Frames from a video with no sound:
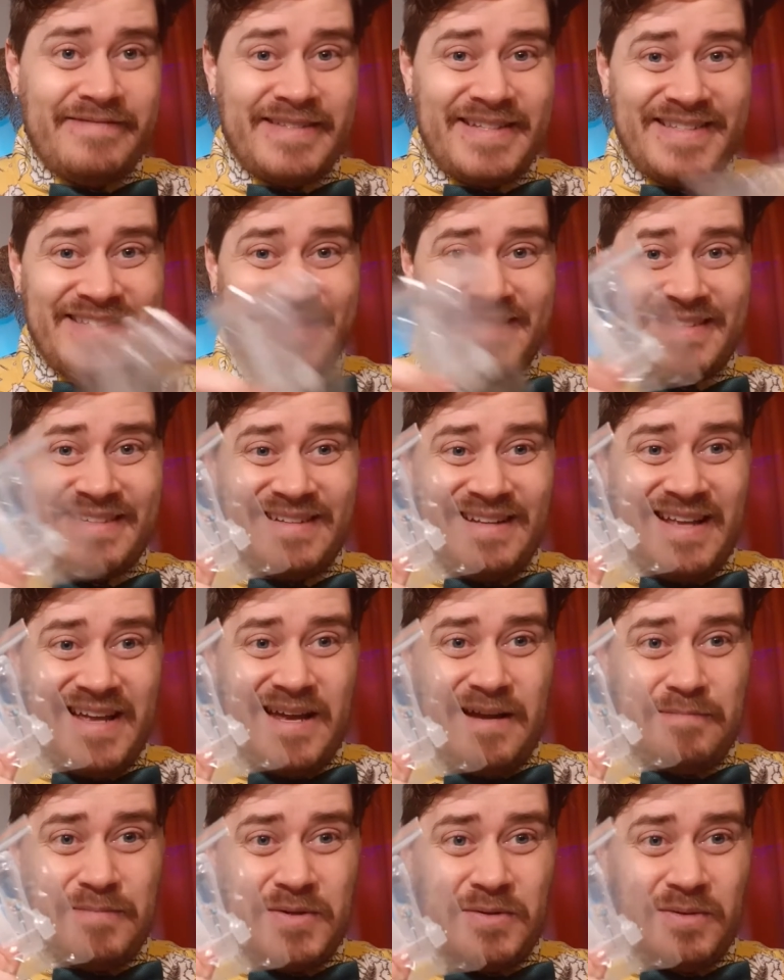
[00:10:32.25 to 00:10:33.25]
It's this little
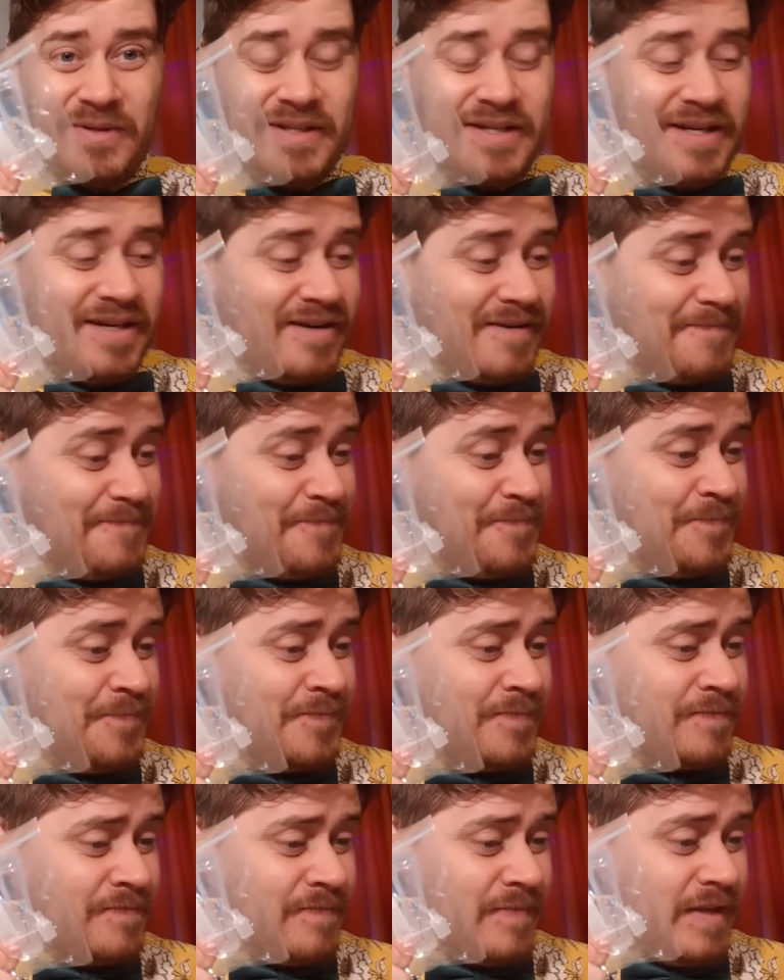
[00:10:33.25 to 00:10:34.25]
ampule in here.
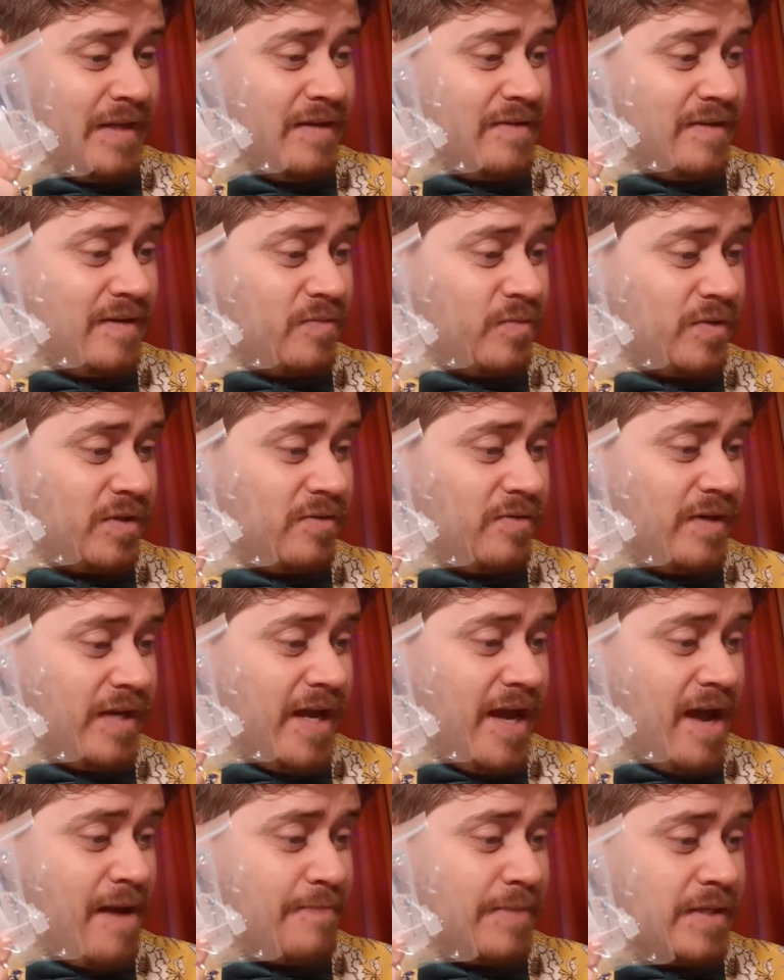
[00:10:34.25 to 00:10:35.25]
And then what's going to
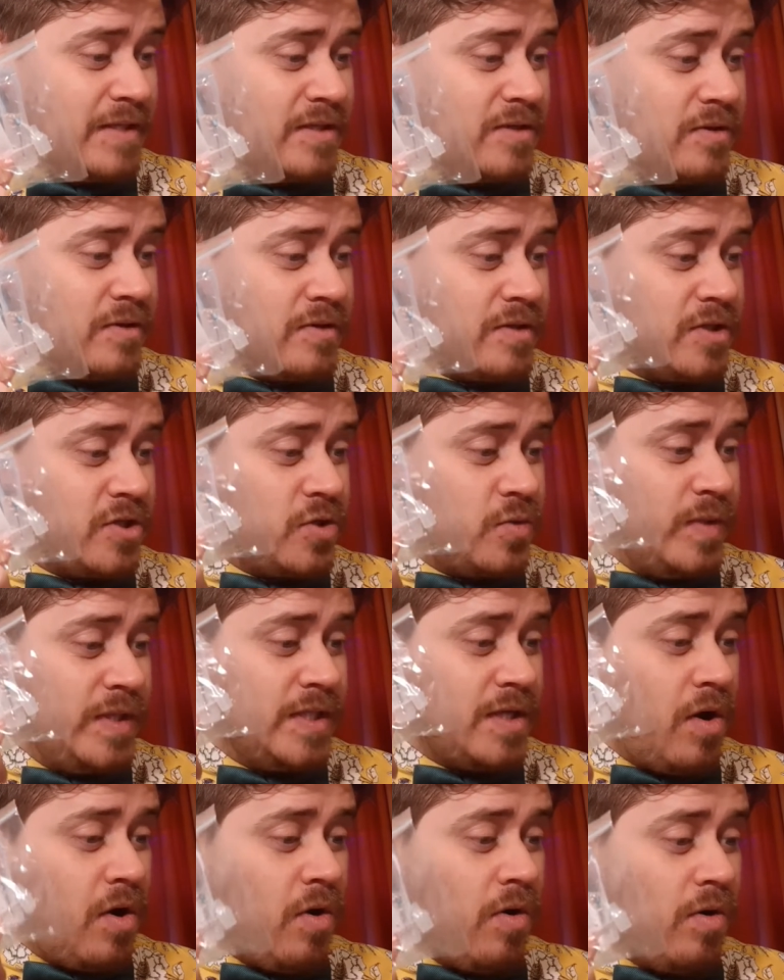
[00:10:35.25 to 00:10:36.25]
happen is you're going to
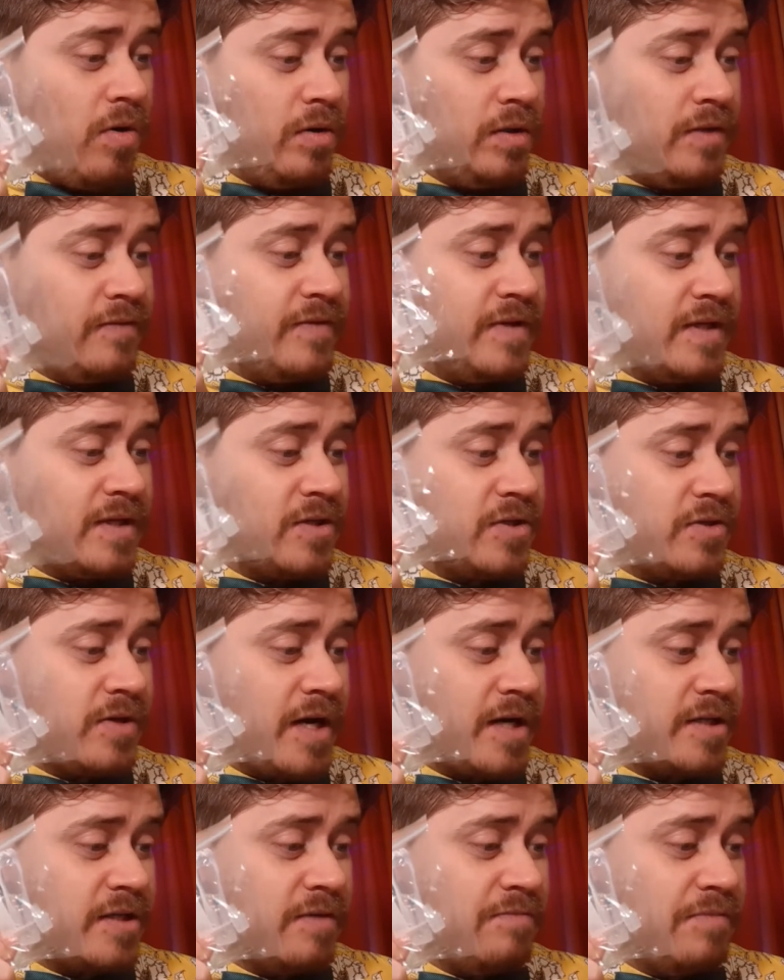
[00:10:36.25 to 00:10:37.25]
squeeze all of the
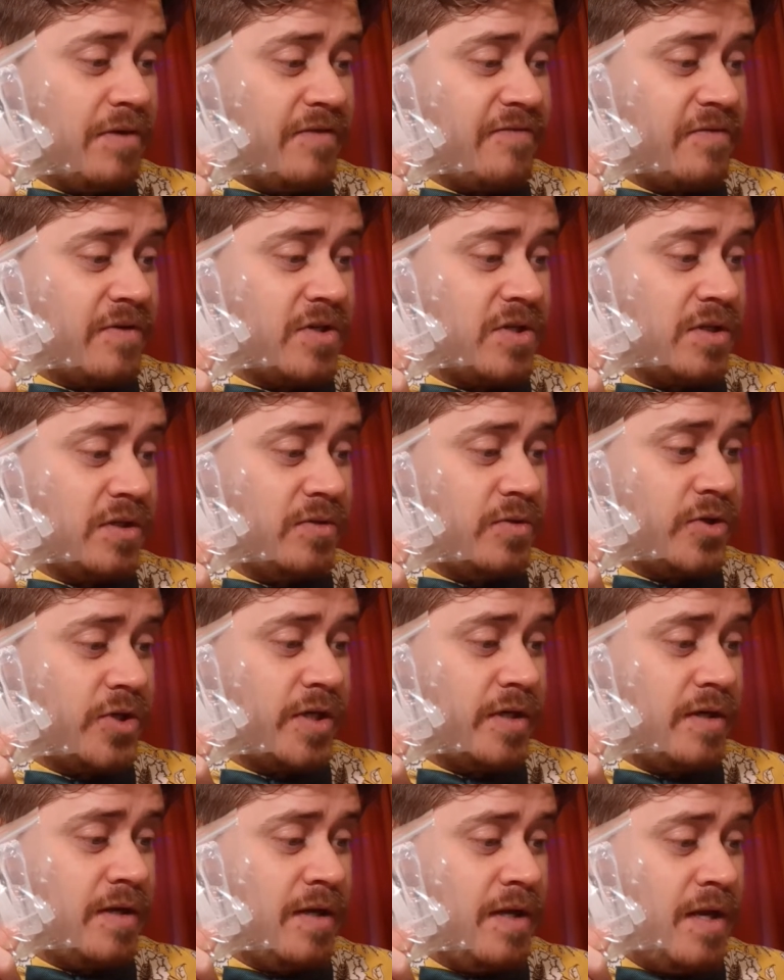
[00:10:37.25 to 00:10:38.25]
extraction buffer
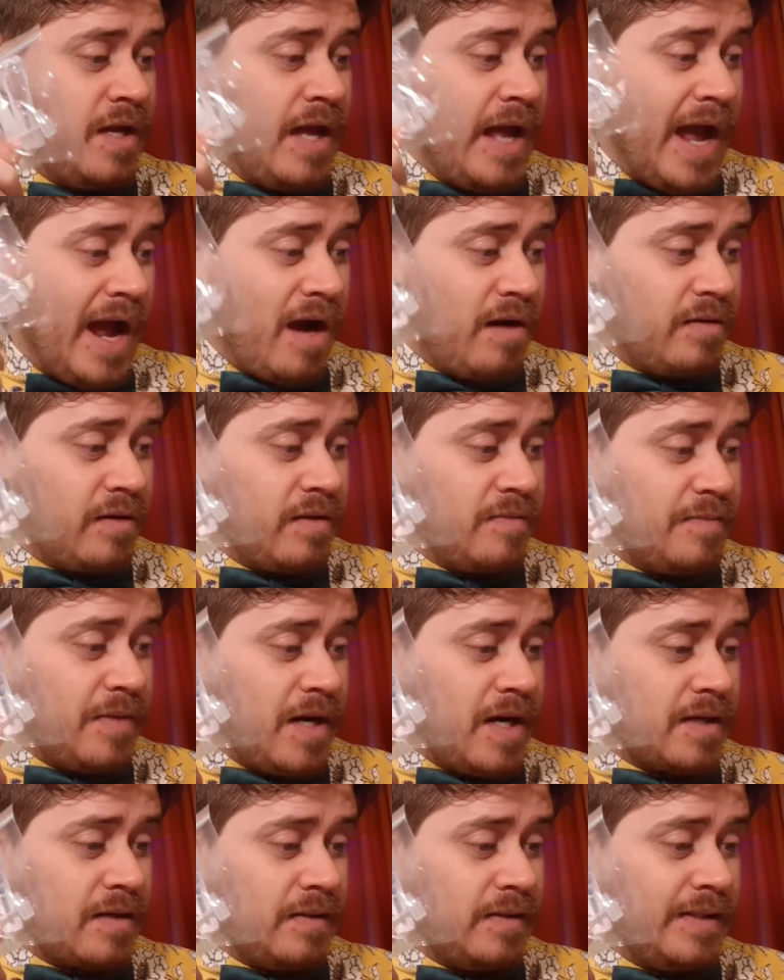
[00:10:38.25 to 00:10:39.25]
solution out of the
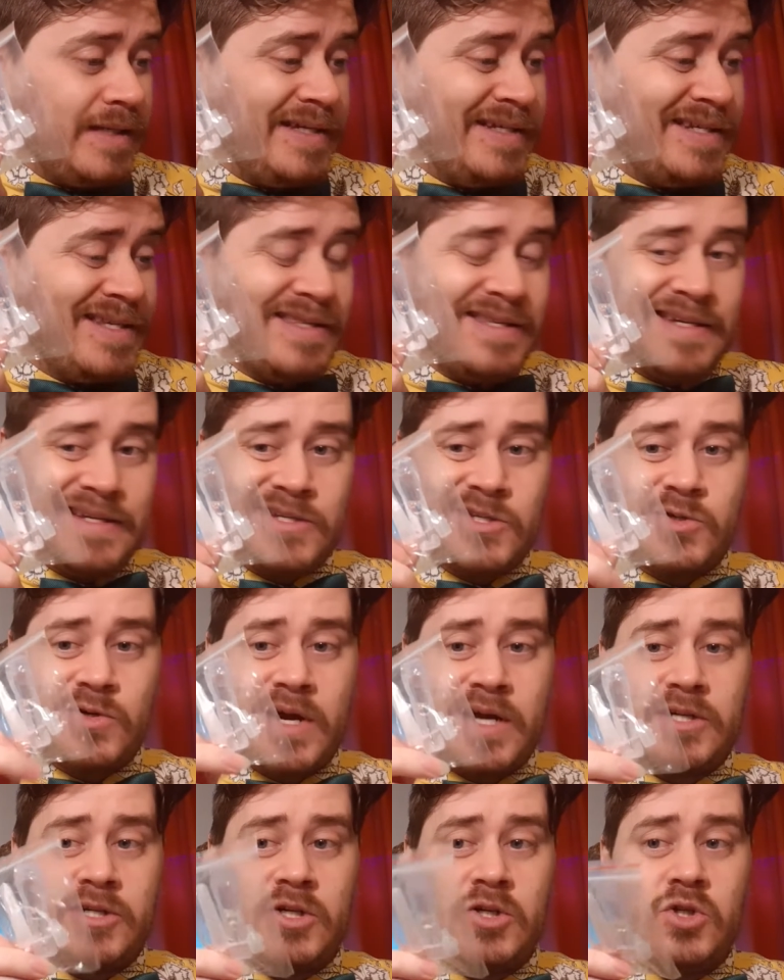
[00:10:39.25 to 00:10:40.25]
bottle into the
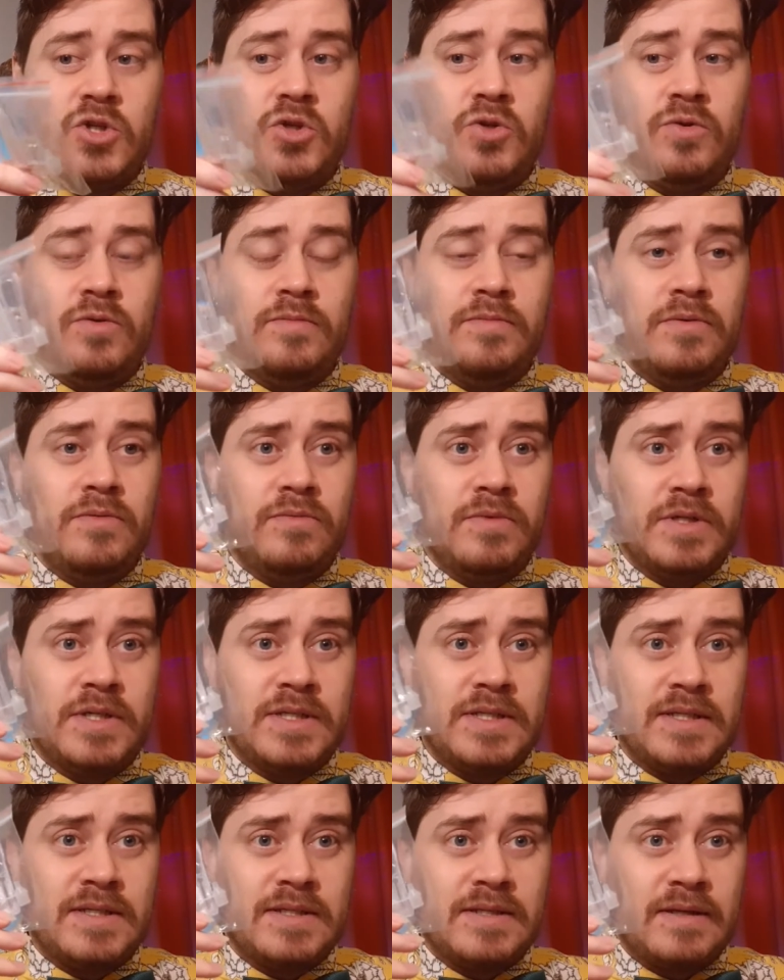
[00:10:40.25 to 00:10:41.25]
extraction tube, which
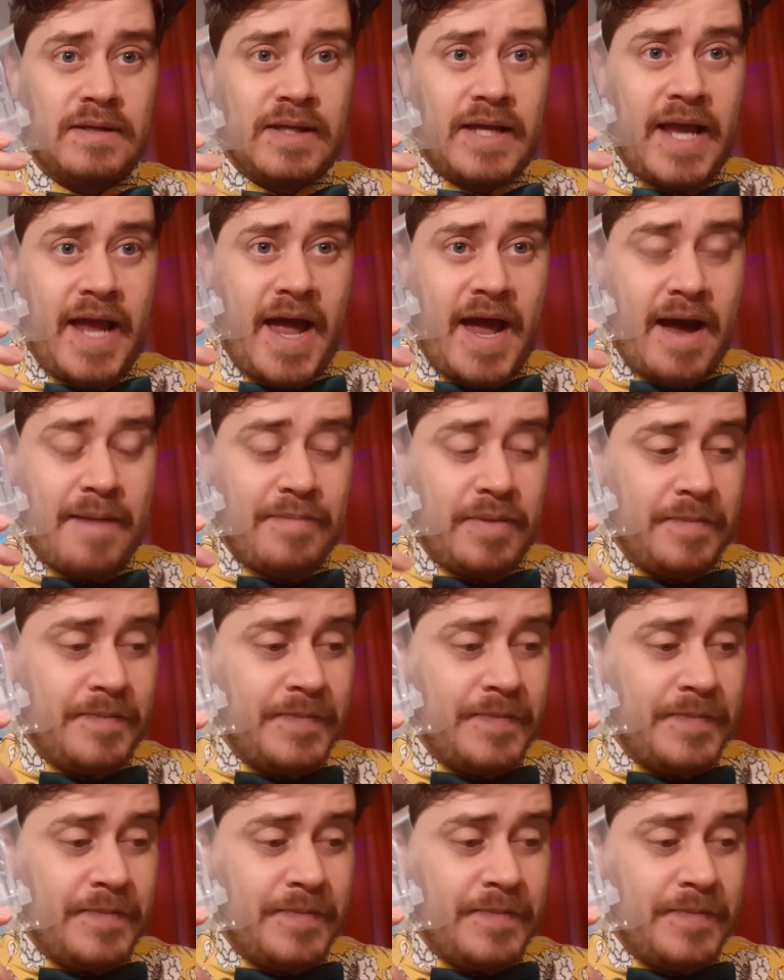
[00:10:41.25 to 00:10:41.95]
is this little cap.